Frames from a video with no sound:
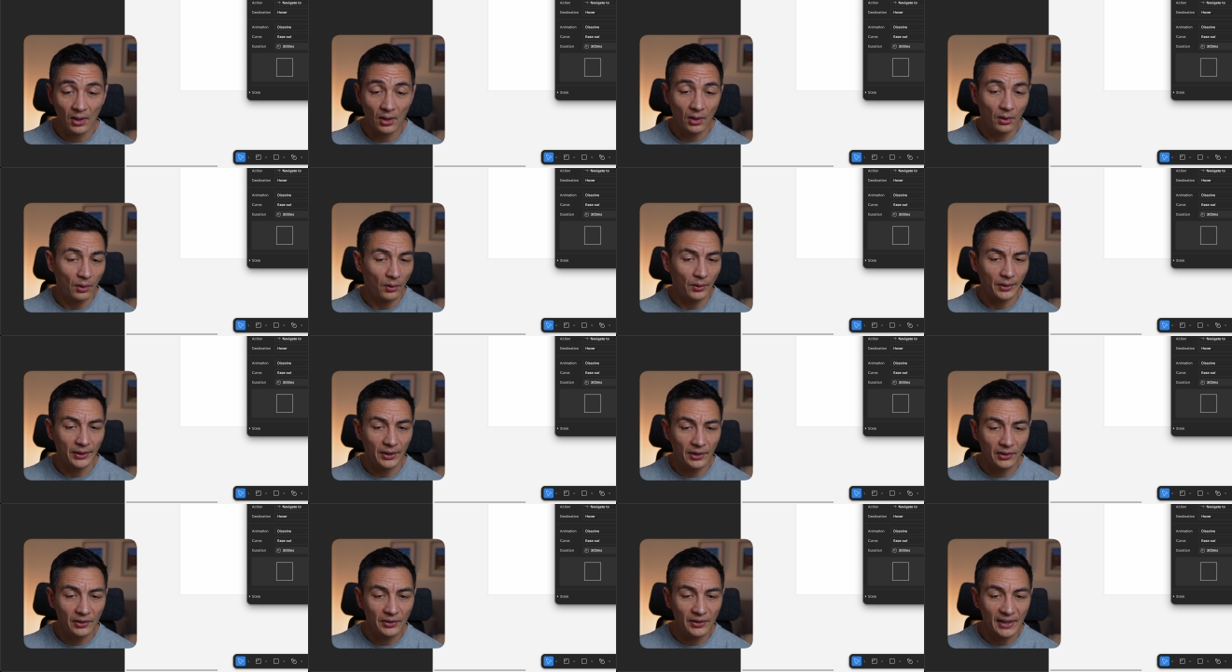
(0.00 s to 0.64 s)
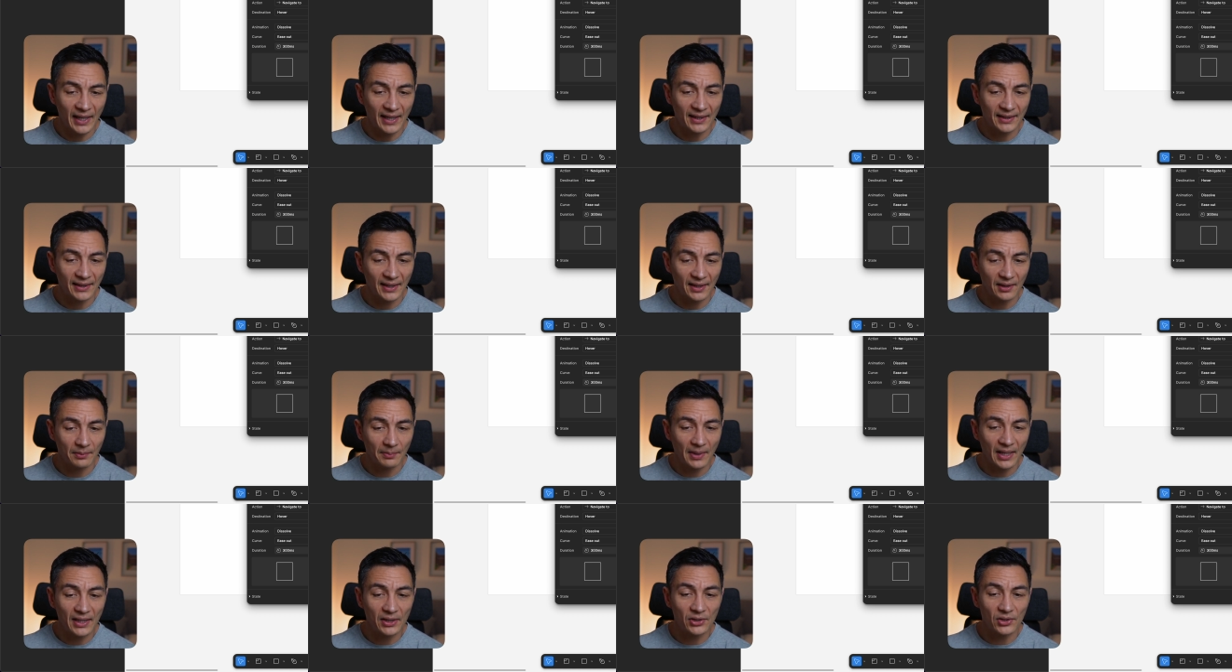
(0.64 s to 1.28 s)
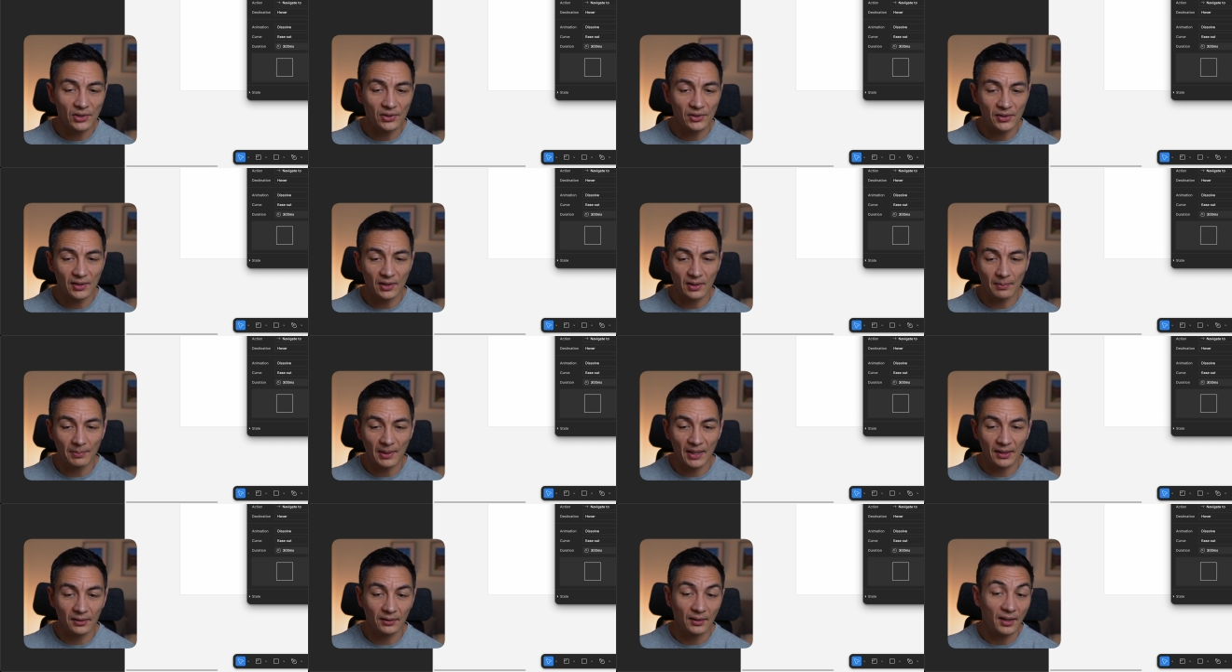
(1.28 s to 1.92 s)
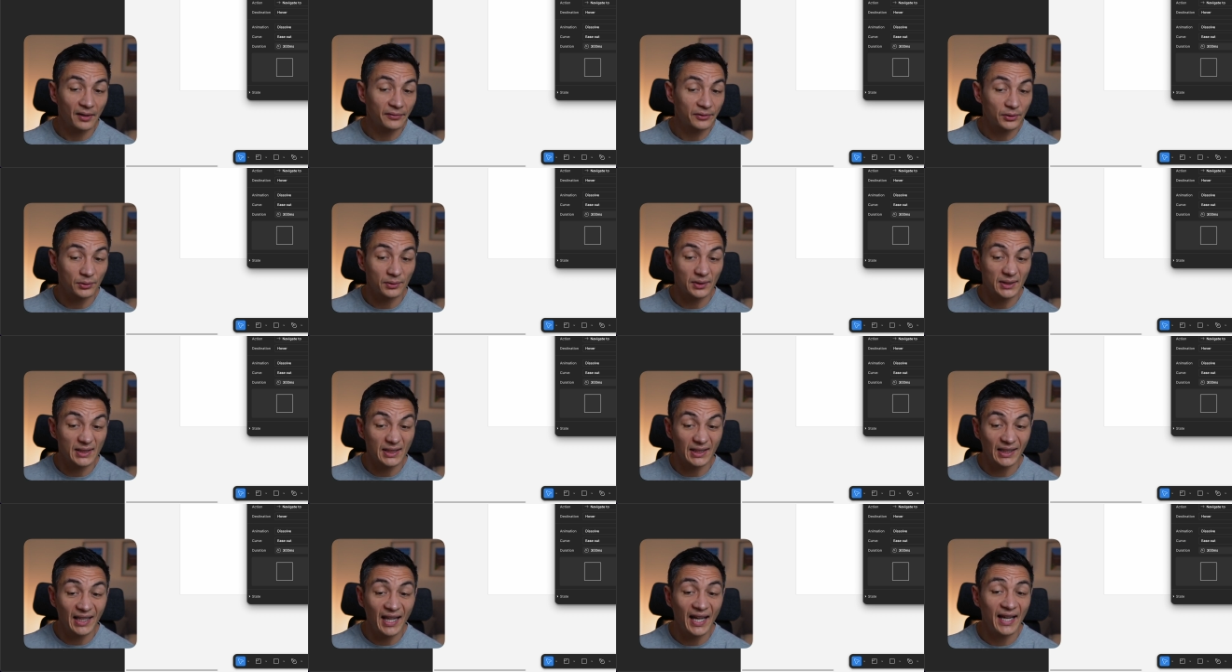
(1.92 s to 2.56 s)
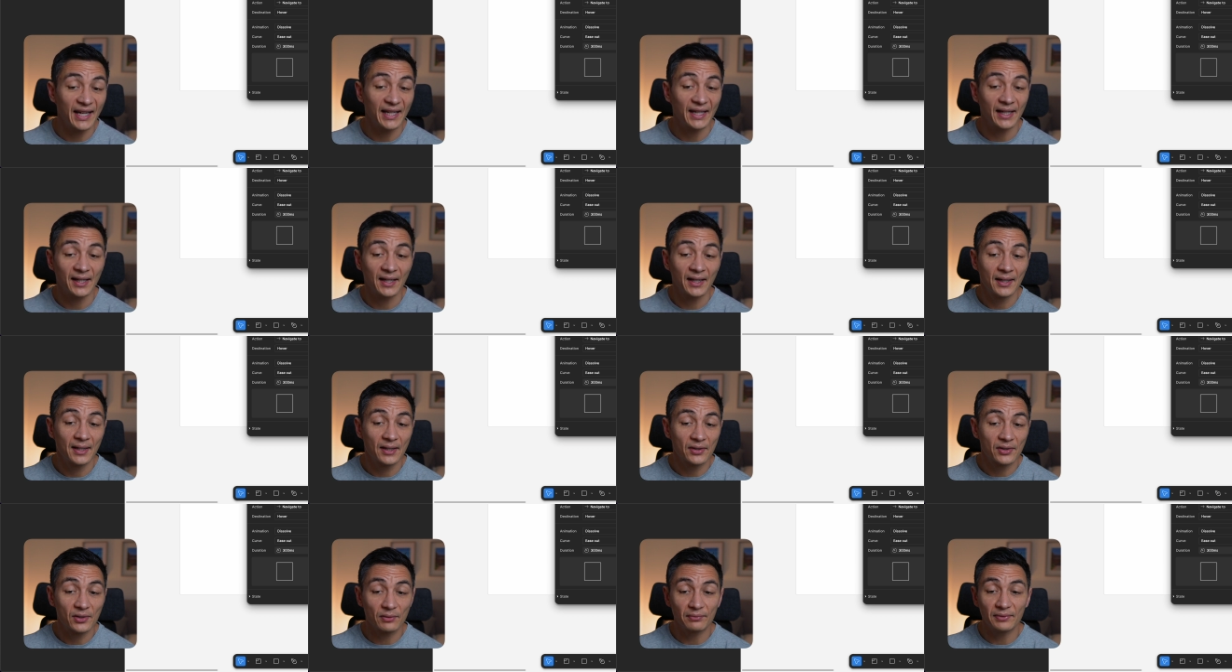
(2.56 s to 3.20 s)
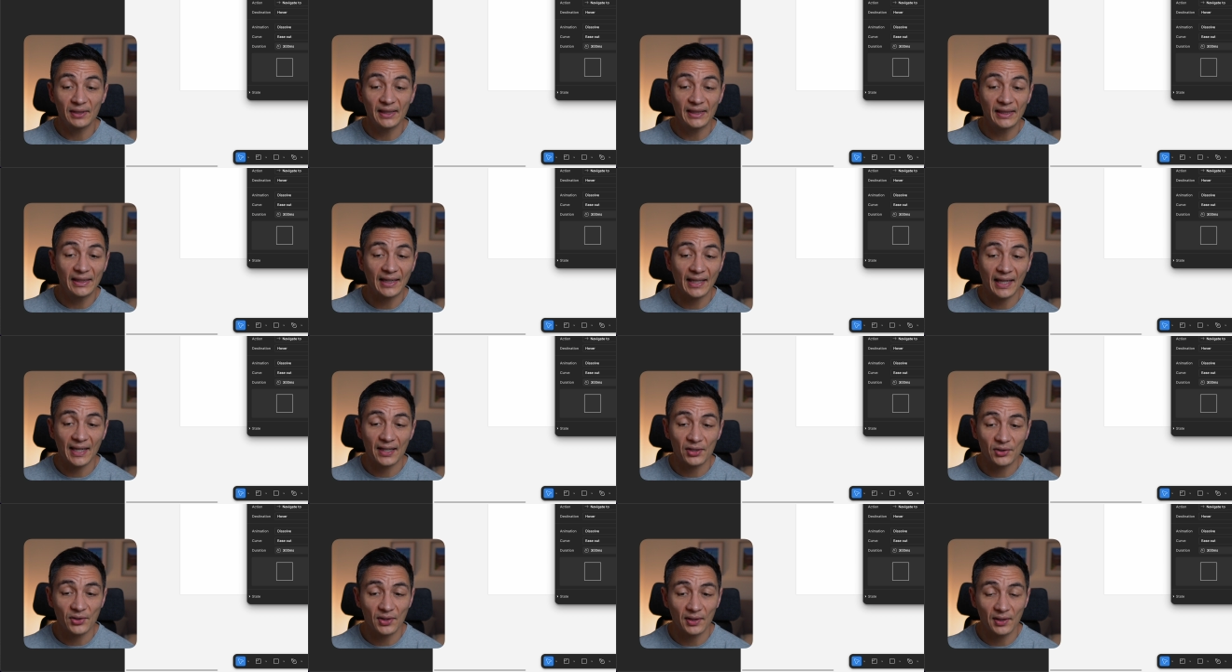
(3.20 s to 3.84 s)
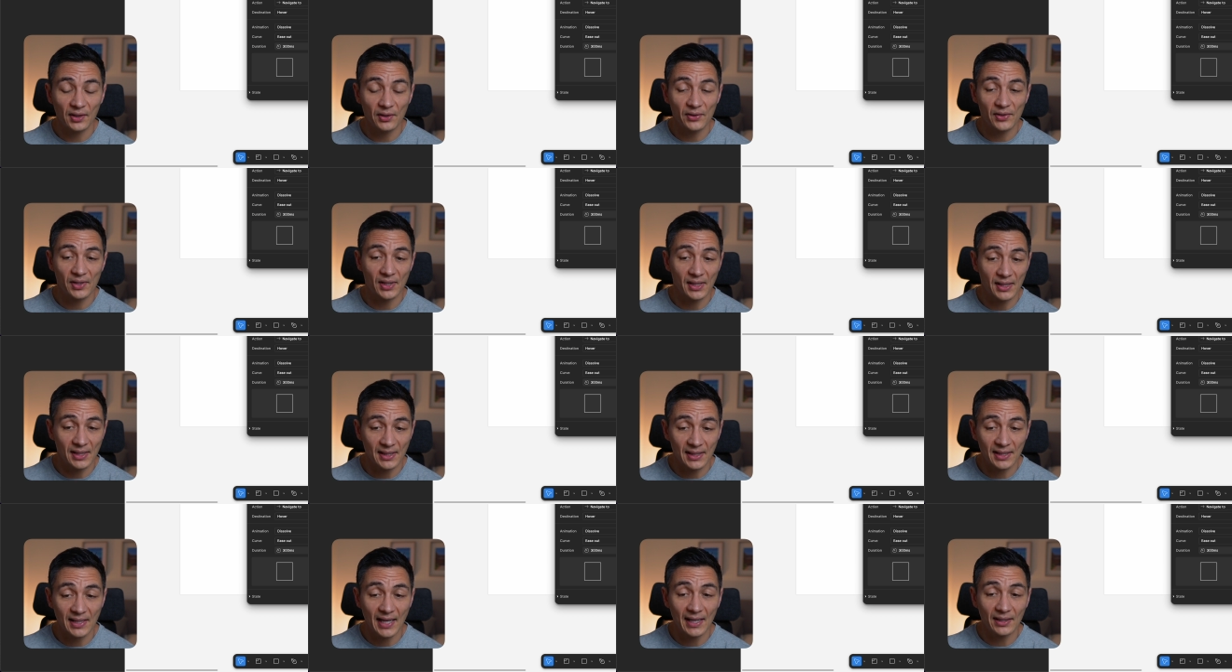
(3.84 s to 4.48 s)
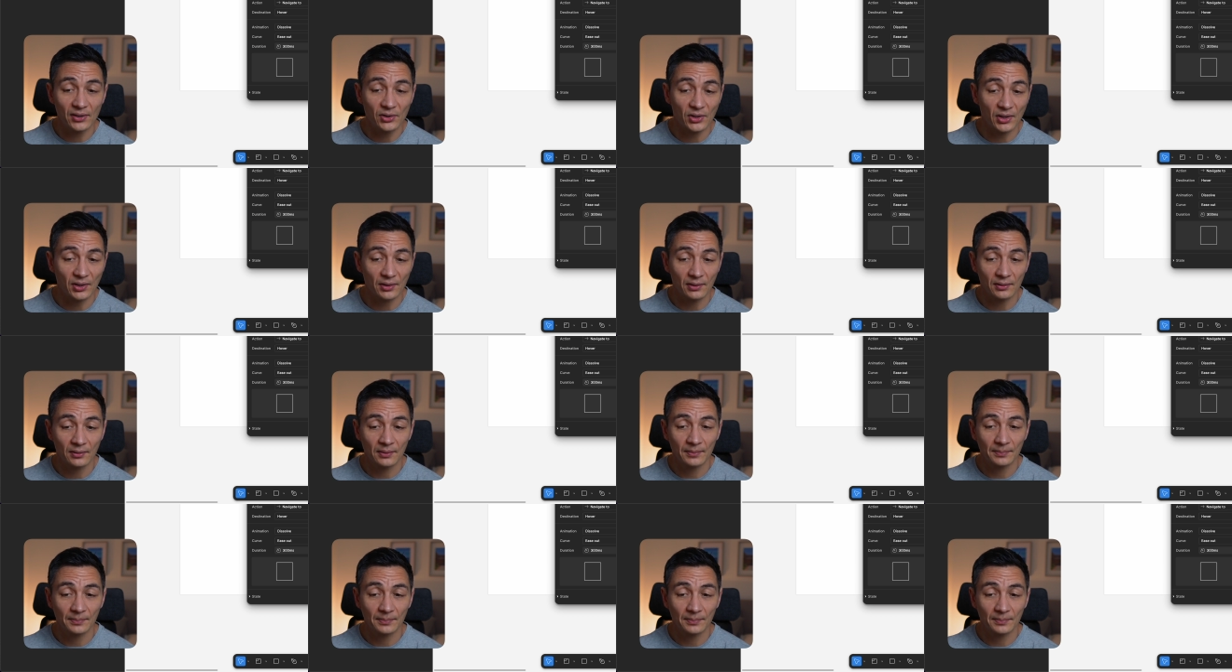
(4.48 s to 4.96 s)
or you could add animation to the button after a delay to really catch the user's attention.